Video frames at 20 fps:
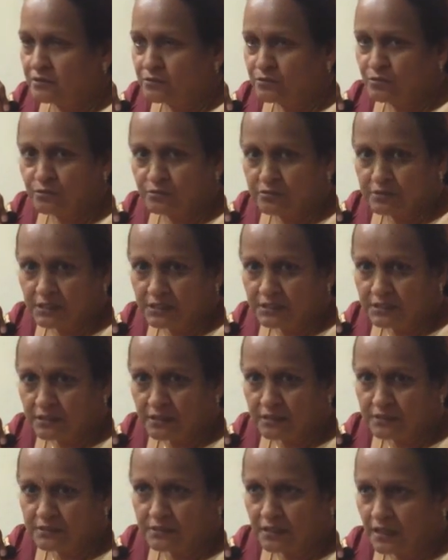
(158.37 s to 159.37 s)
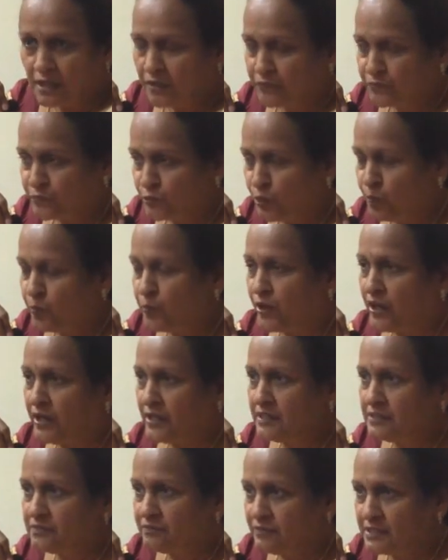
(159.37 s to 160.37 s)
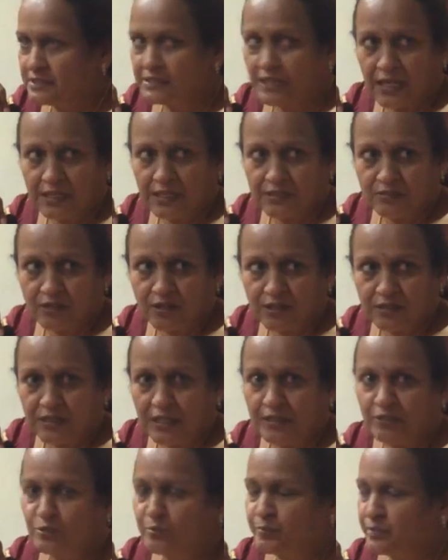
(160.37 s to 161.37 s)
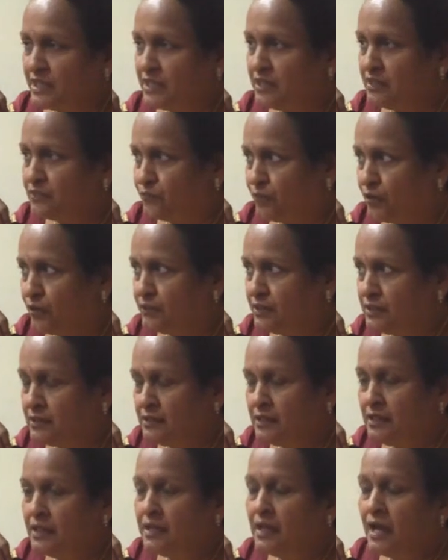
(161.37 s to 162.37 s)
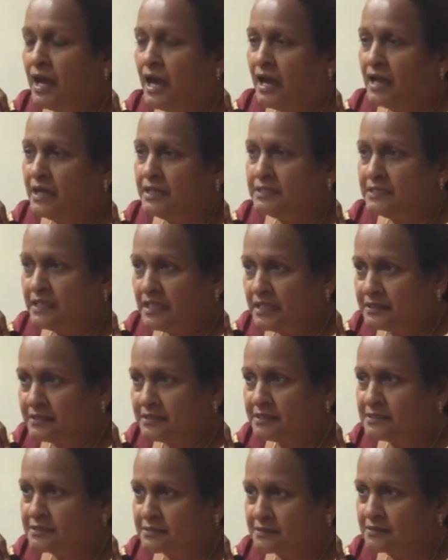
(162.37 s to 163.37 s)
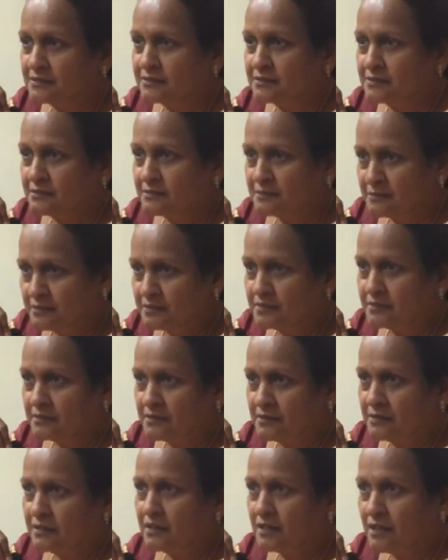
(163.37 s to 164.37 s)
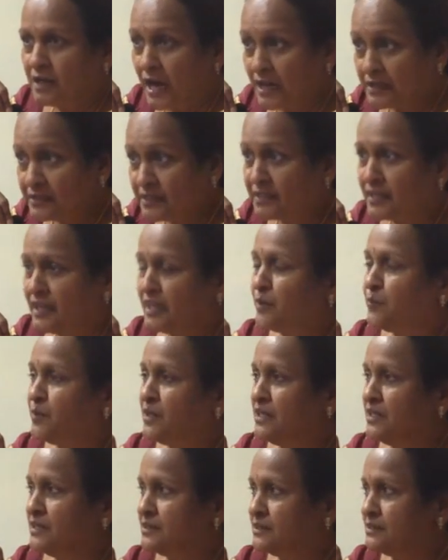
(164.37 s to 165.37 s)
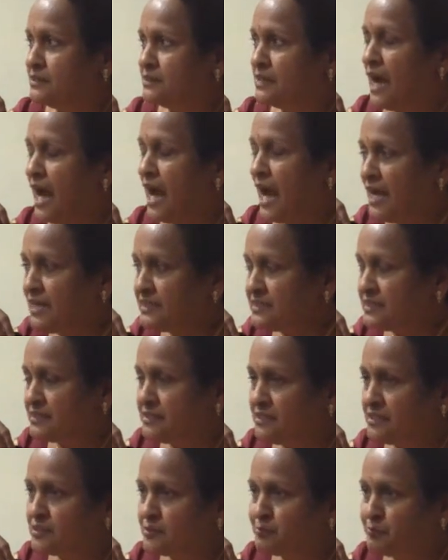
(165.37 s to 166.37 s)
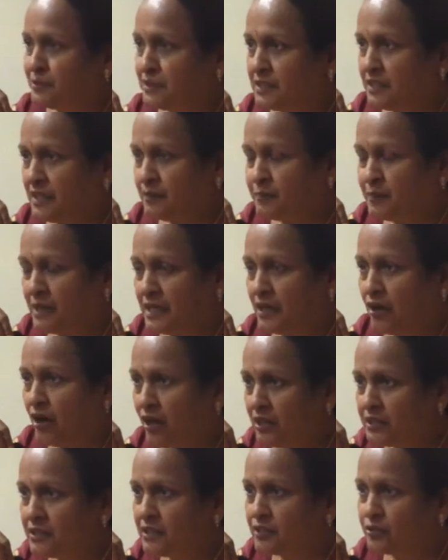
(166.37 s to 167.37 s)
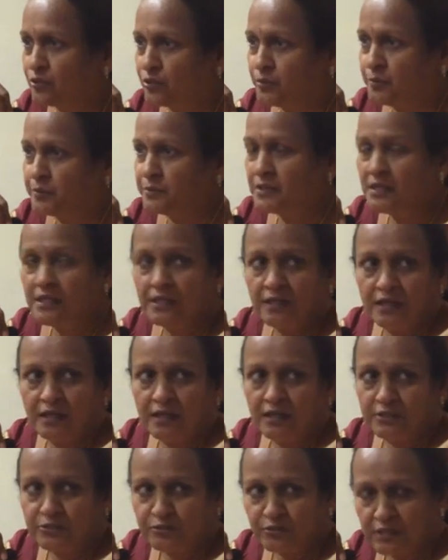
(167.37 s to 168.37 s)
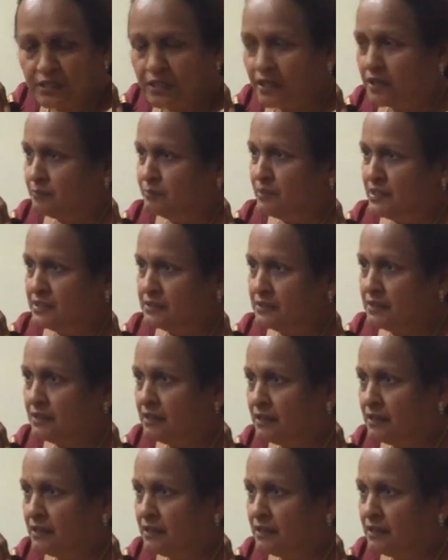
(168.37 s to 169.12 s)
So these are a few points which I thought I could bring it forward and take this other recommendation as suggested by all the groups to the government.